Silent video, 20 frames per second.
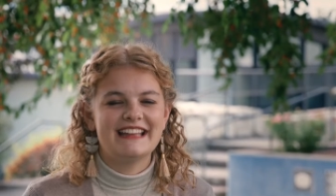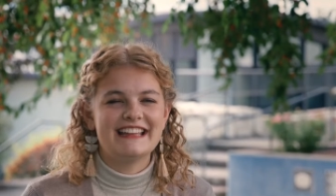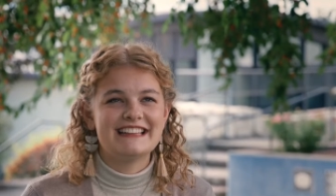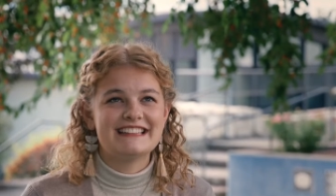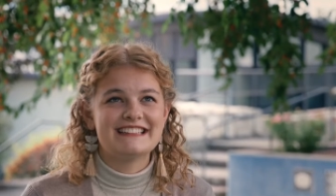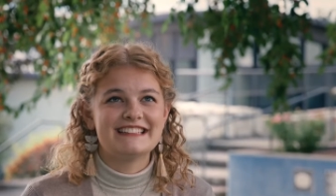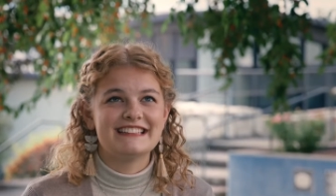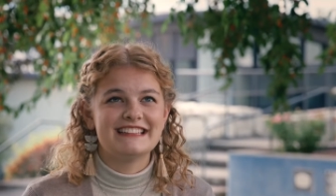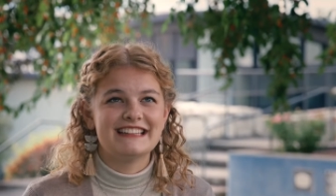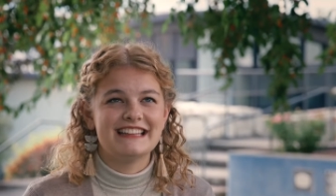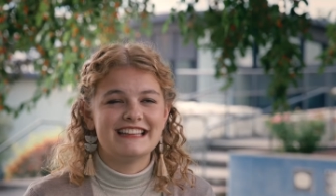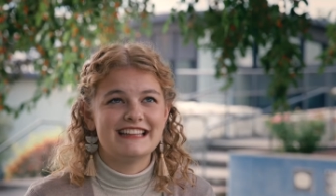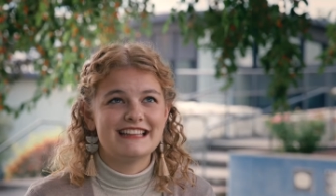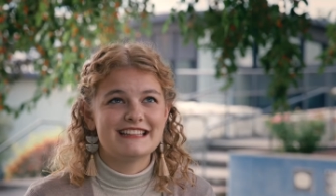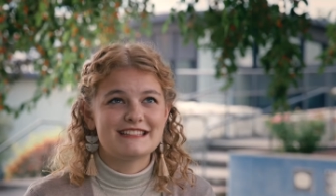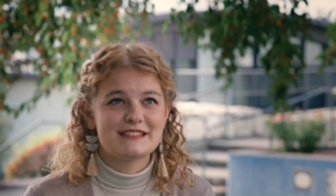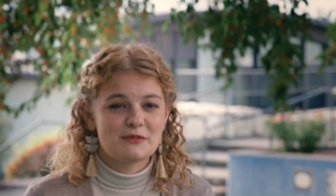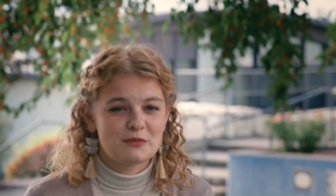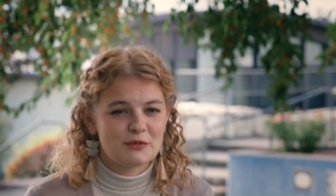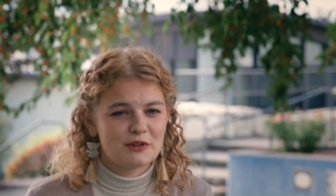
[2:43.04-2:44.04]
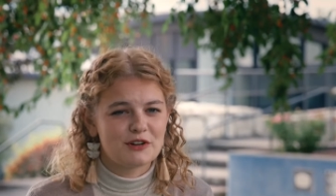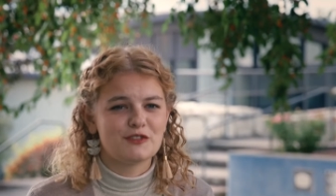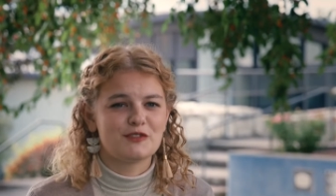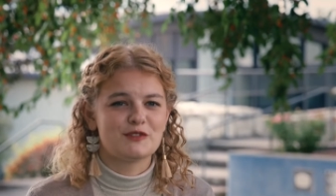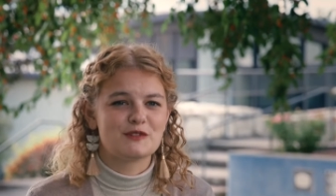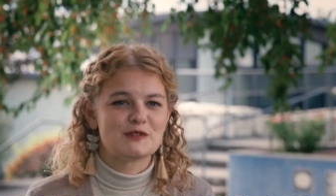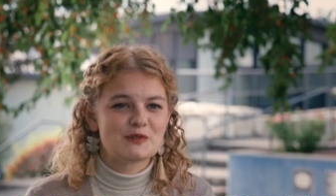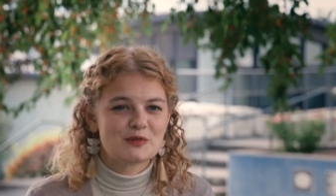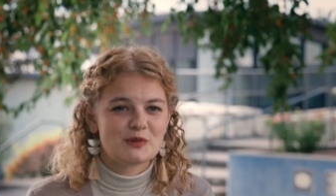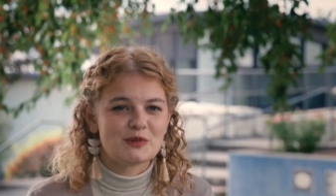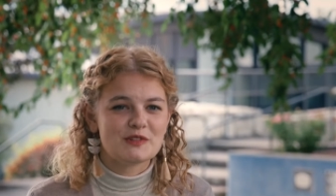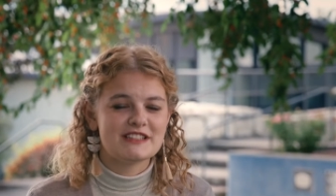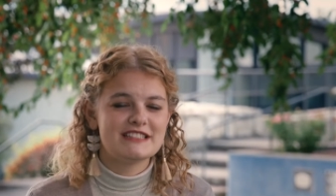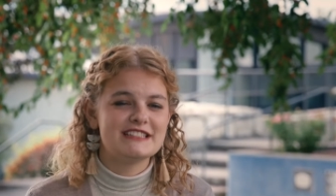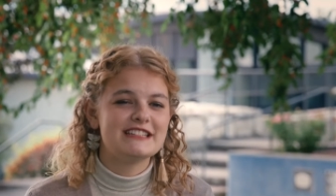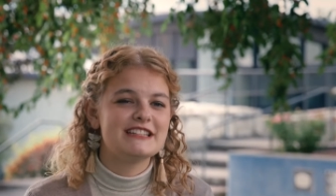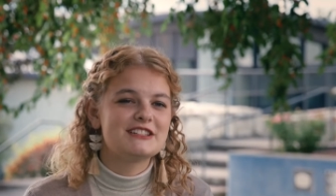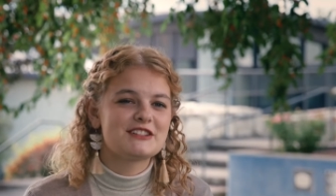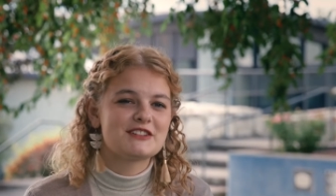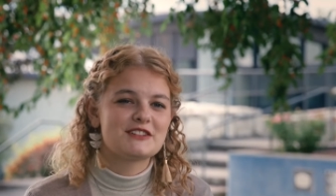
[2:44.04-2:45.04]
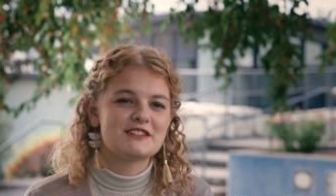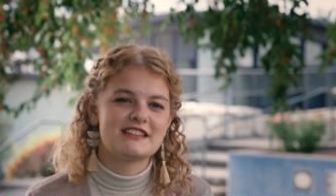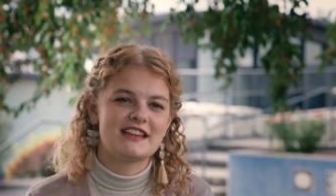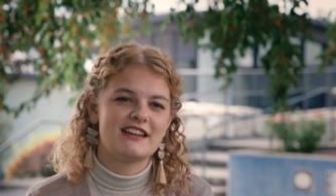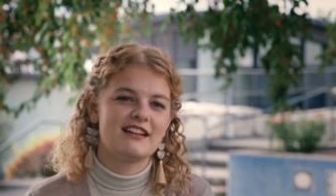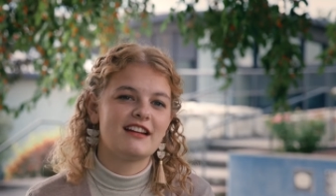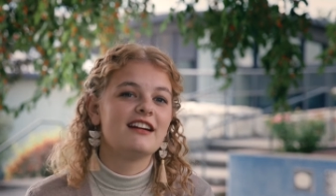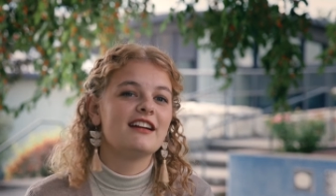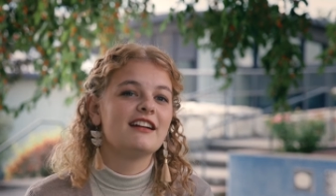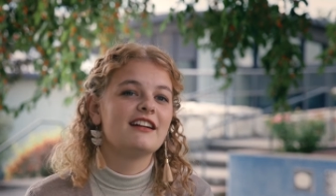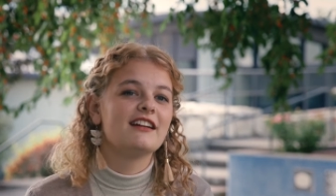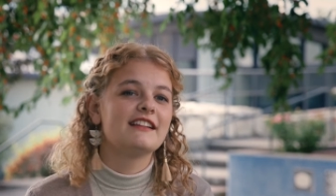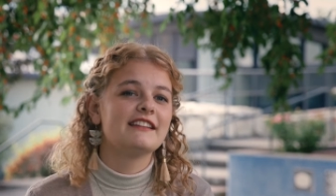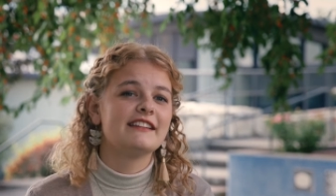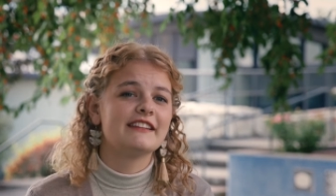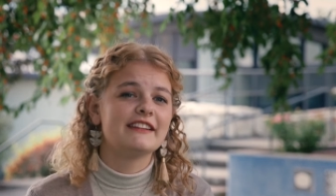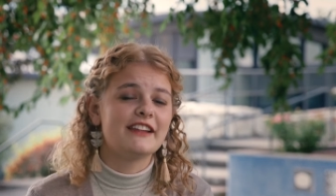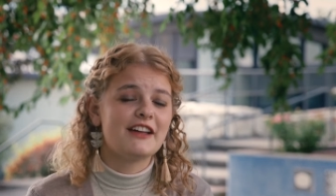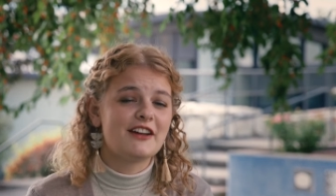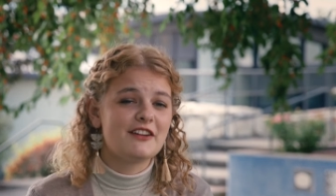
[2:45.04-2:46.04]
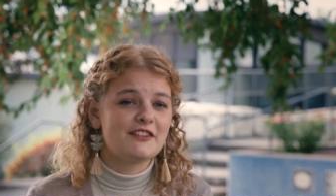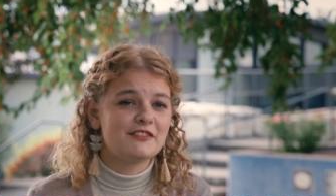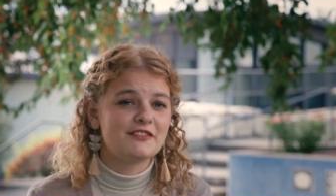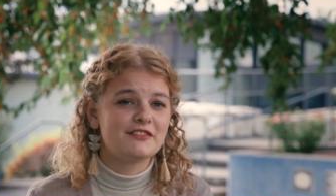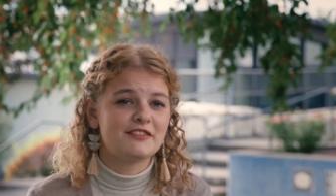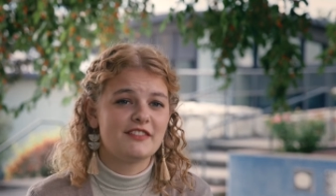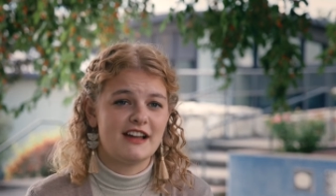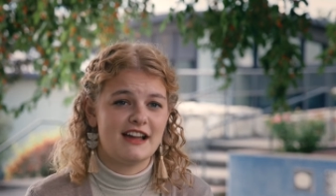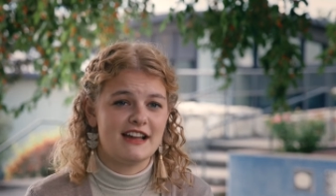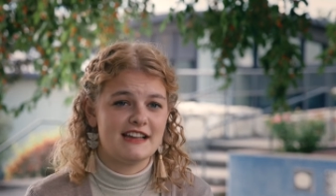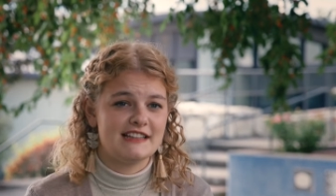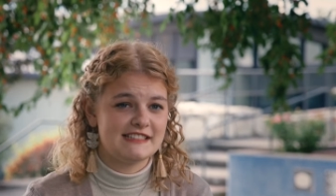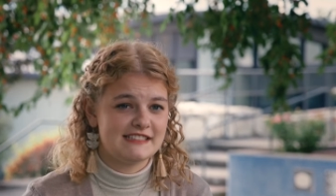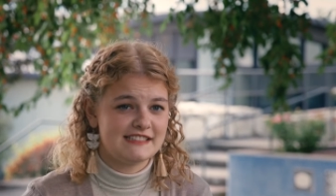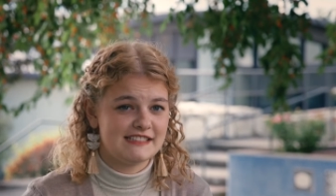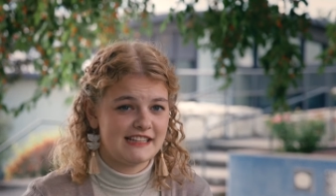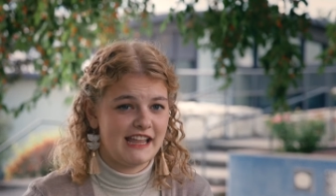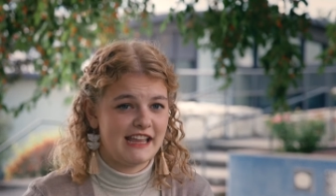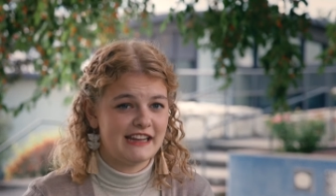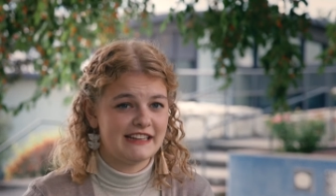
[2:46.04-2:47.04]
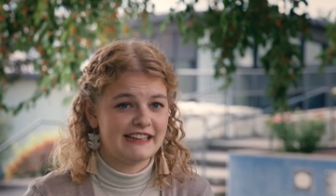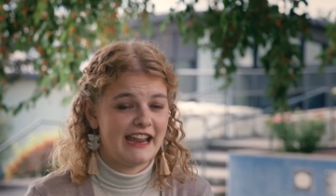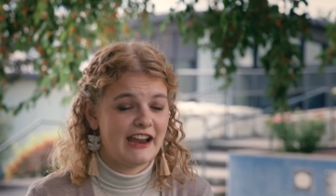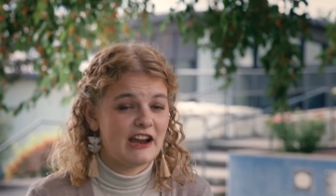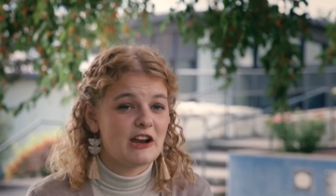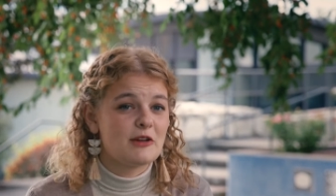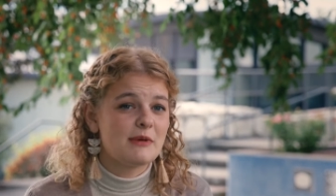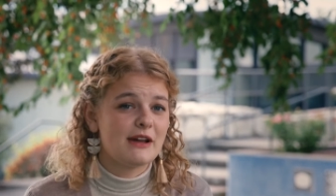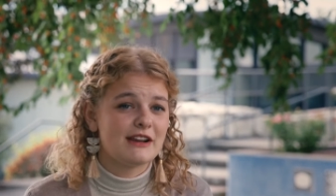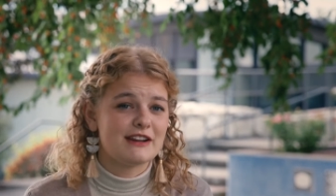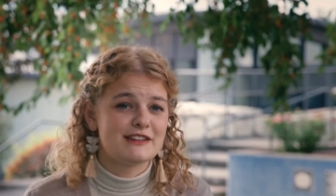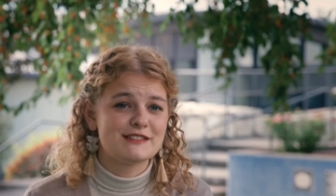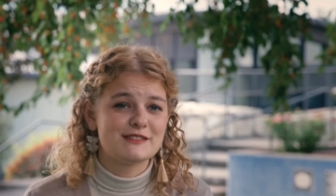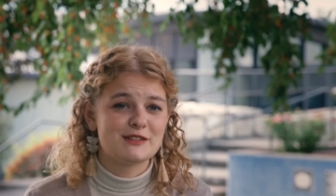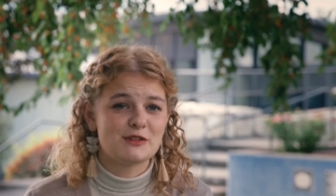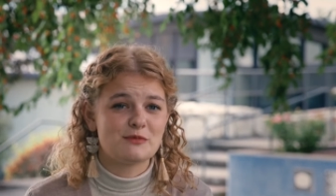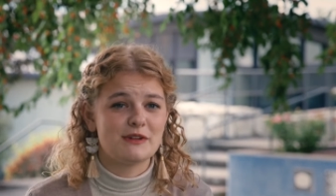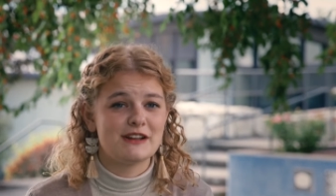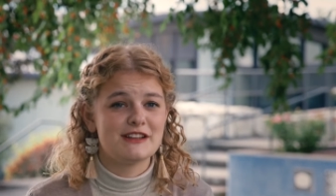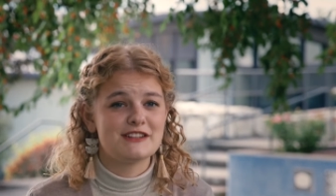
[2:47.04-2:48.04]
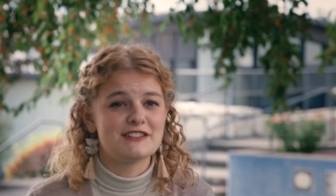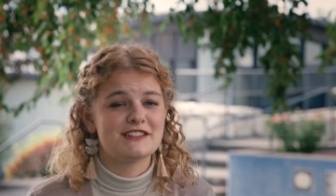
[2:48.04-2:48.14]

It, it's a wonderful school. The teachers here love us and care about us so much,